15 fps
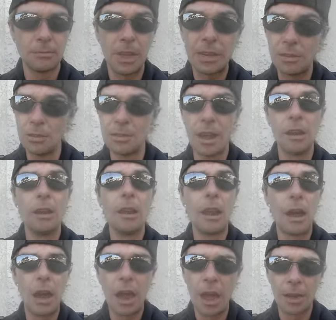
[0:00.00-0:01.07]
That dude's got a
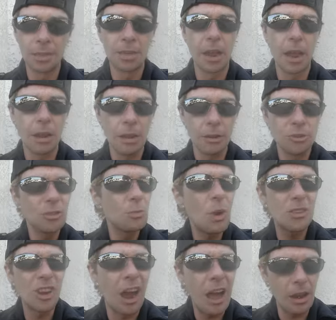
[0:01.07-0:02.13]
lot of talent. Just
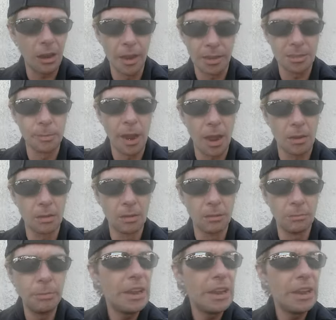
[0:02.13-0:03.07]
watch Hot Licks, man.